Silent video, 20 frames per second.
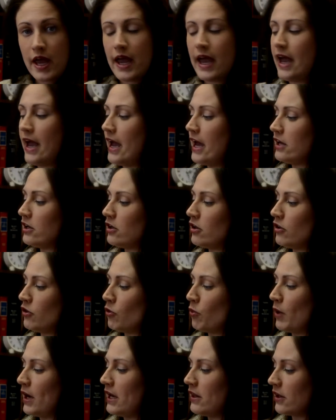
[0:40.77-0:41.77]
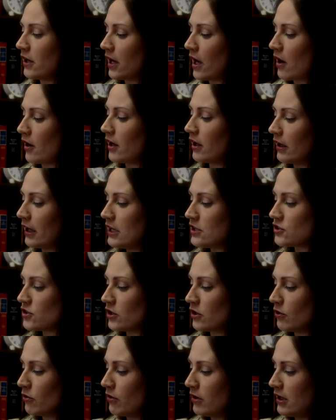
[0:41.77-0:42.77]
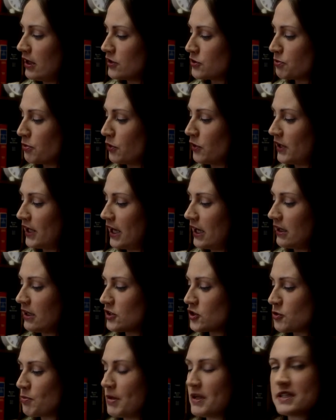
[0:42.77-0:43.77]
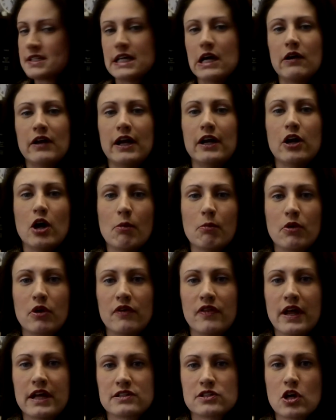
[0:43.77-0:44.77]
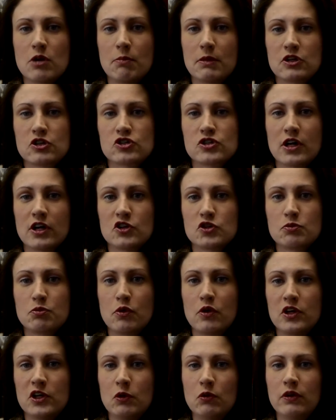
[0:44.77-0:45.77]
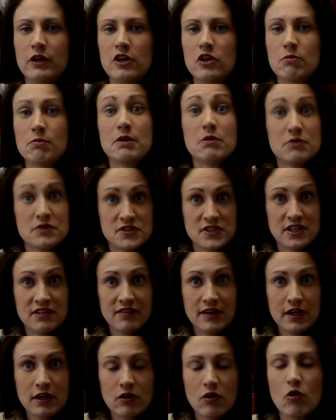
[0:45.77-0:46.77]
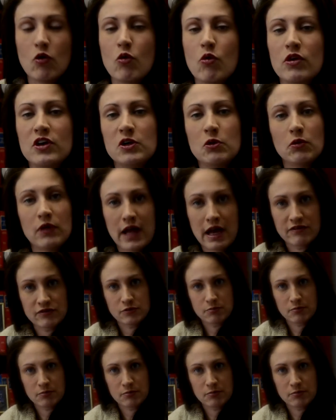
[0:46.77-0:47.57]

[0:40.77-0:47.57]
and the way the calculation is put in, it spits out a number, and that's how much child support you will either be receiving or you will have to